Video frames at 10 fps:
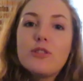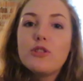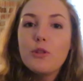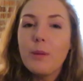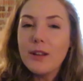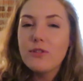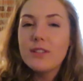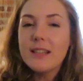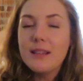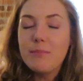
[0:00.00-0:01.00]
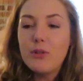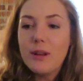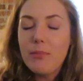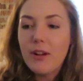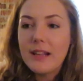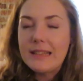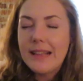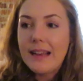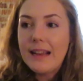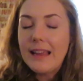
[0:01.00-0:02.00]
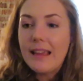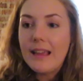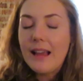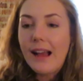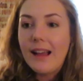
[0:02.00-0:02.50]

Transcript: super interested in beauty products lately,